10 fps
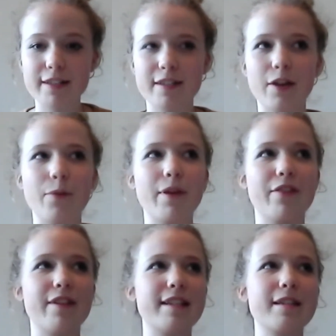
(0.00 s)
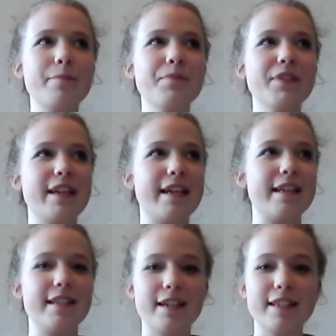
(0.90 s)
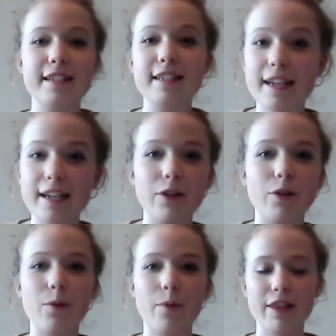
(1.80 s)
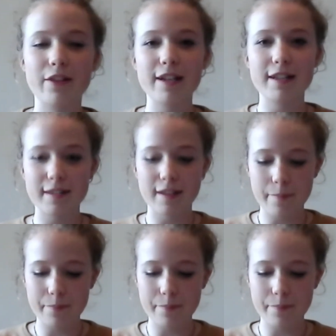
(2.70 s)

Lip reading: So whether it's easier to dig or whether it's